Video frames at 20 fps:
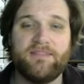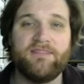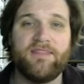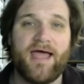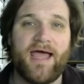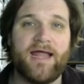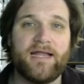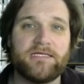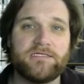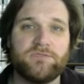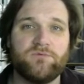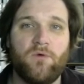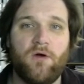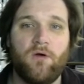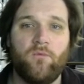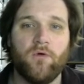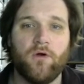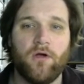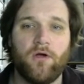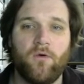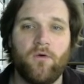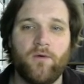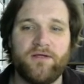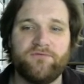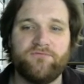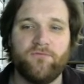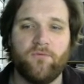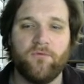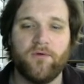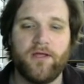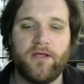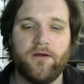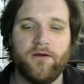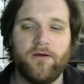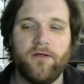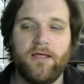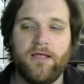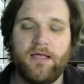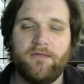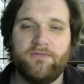That is what we're going for here.